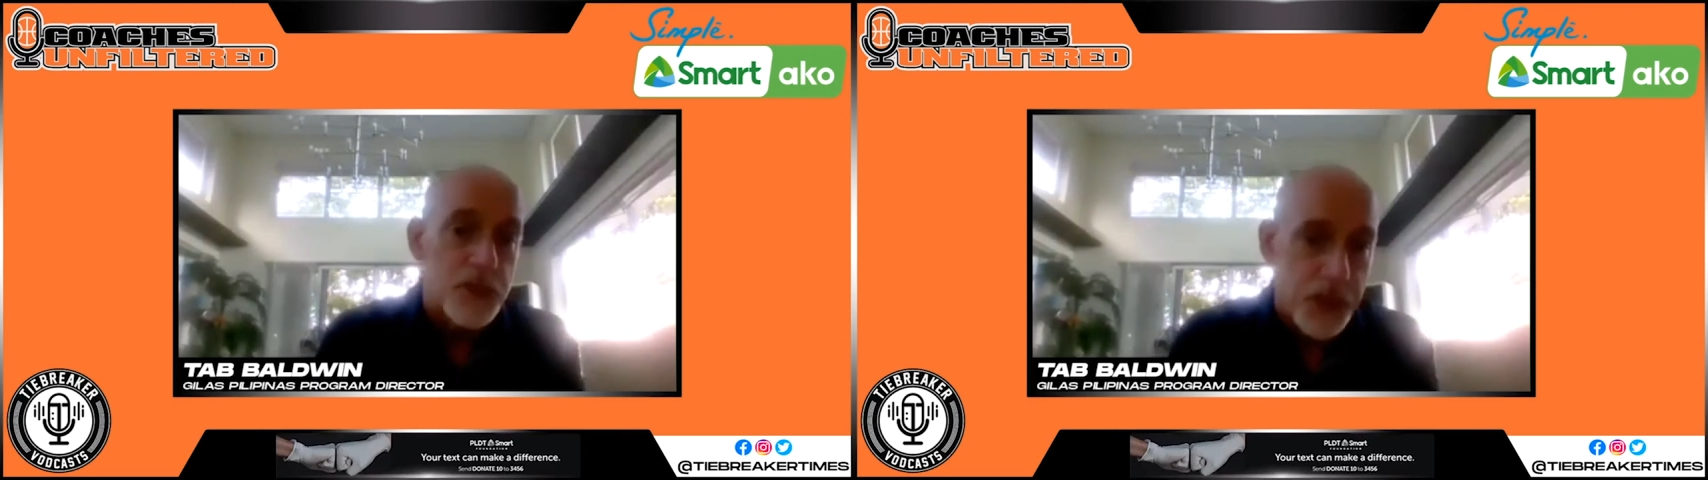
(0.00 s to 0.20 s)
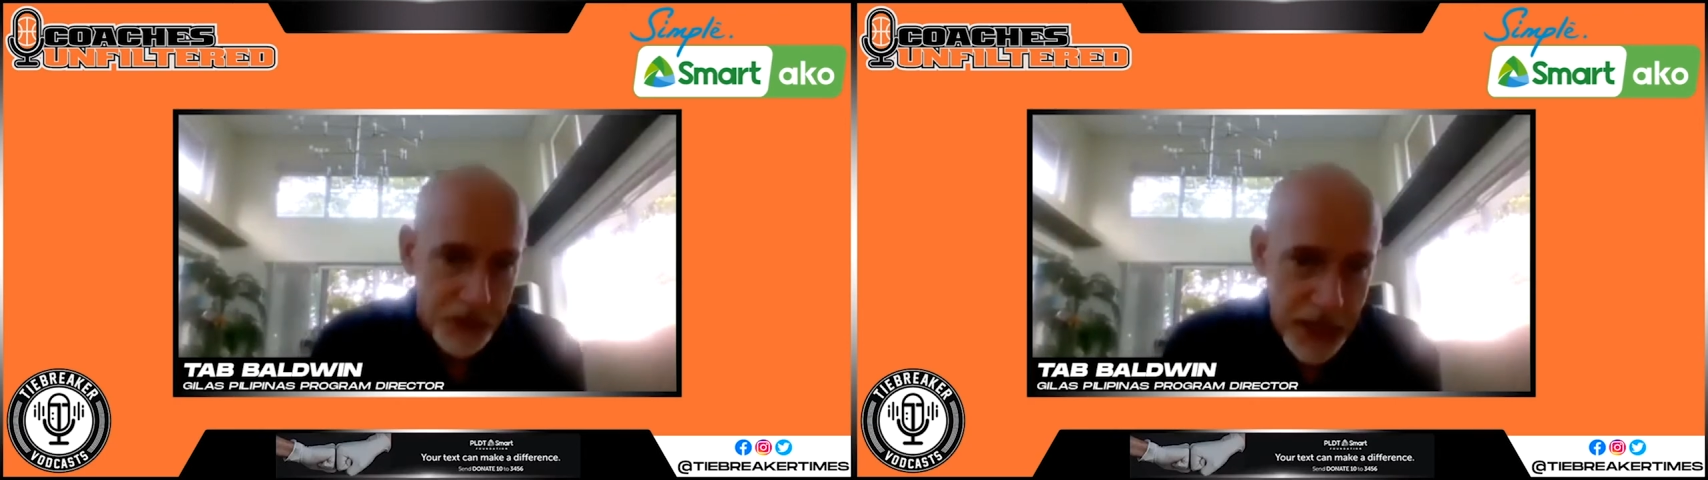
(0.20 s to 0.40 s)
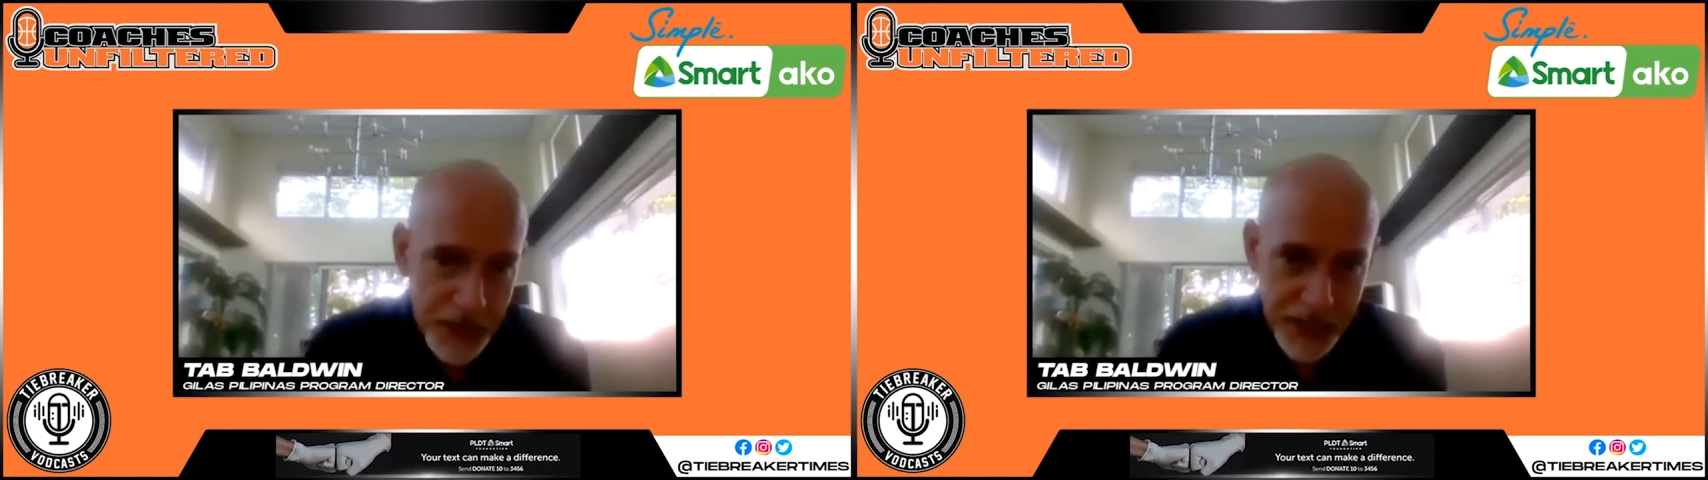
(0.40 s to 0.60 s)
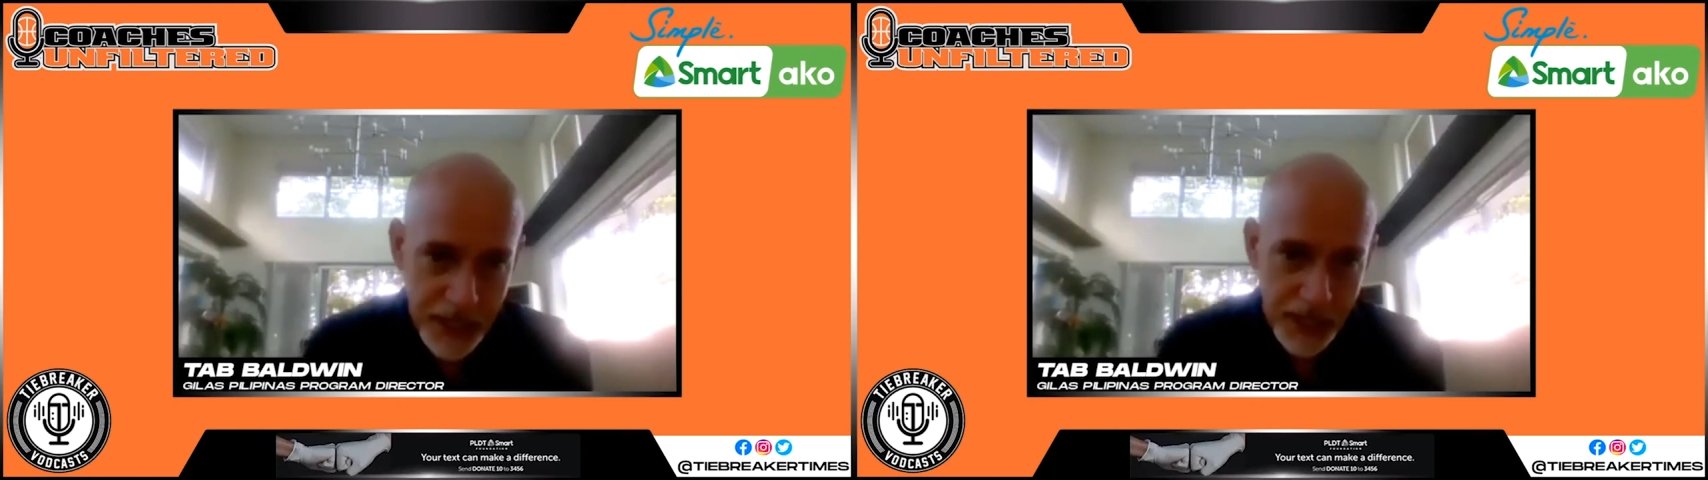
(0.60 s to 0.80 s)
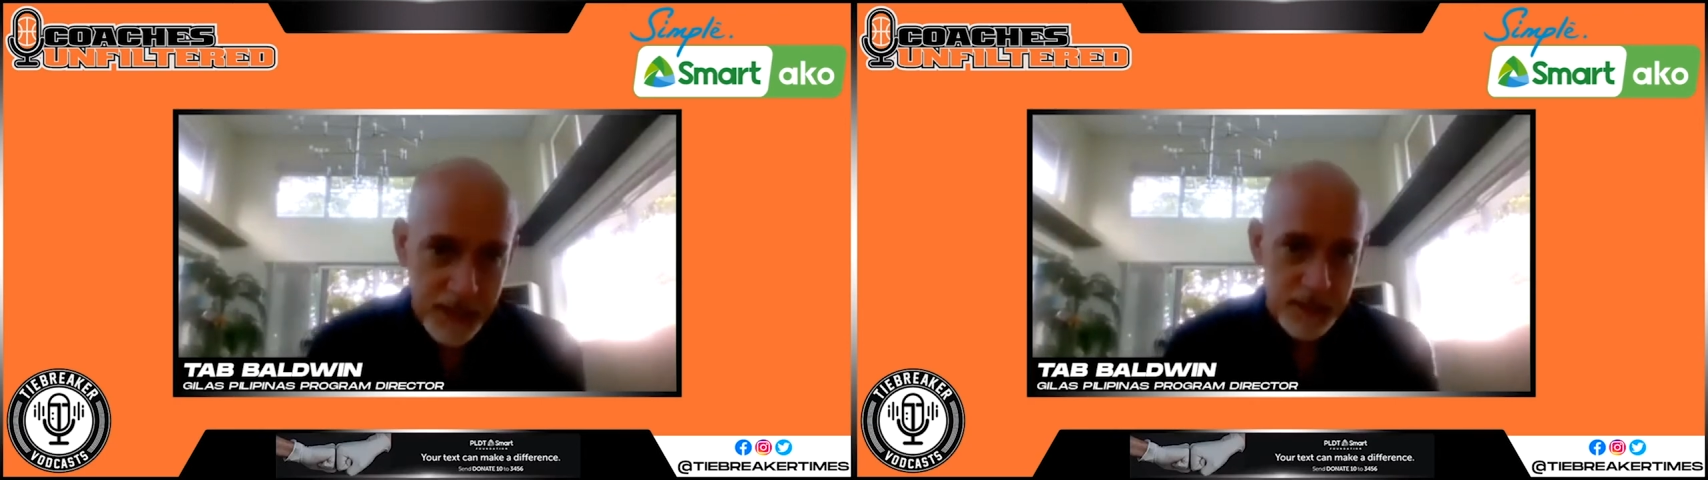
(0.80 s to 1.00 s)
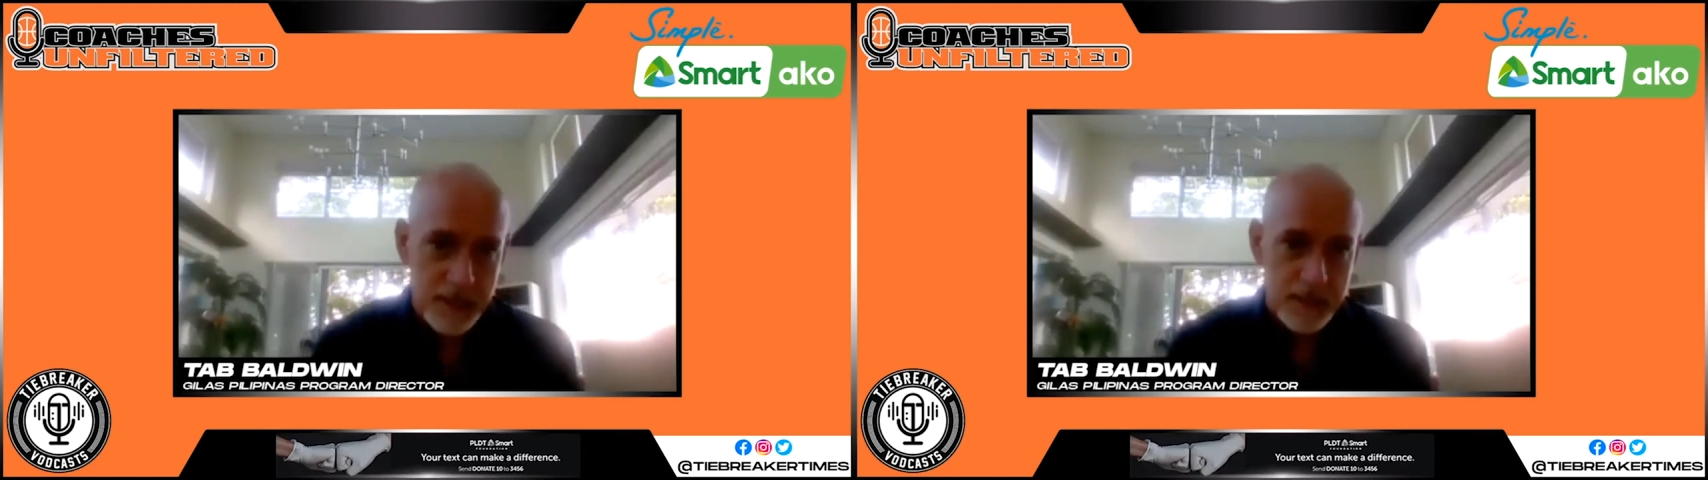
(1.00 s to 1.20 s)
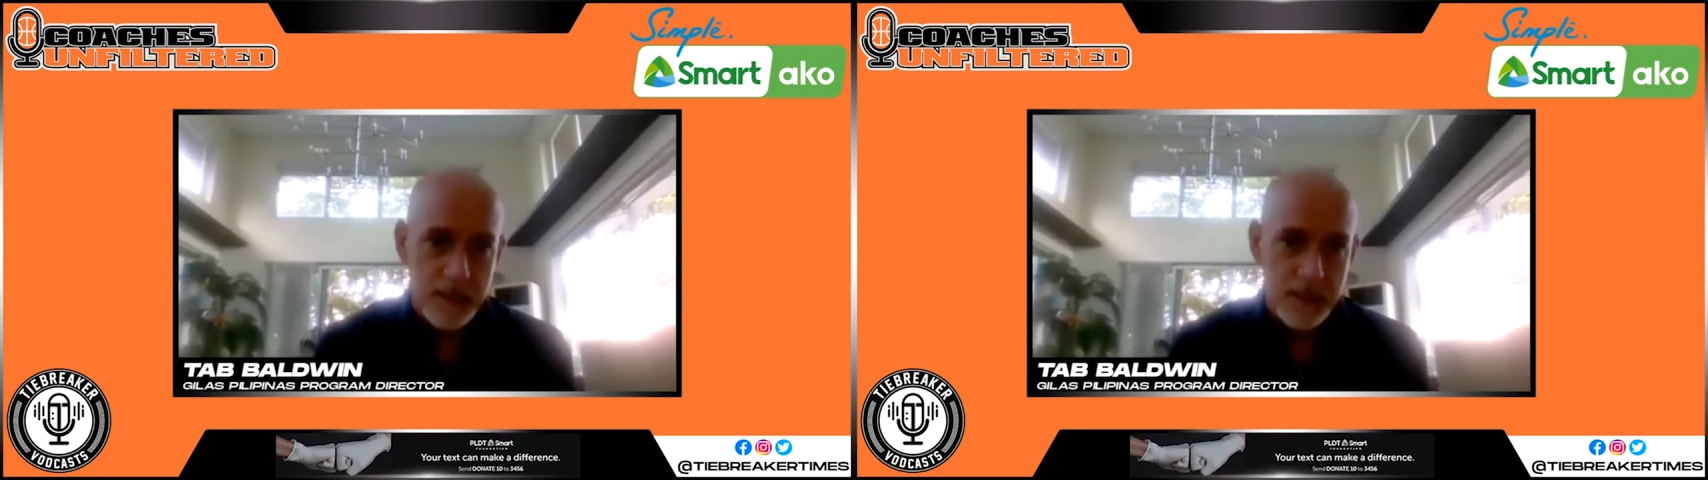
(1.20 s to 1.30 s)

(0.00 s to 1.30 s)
three things,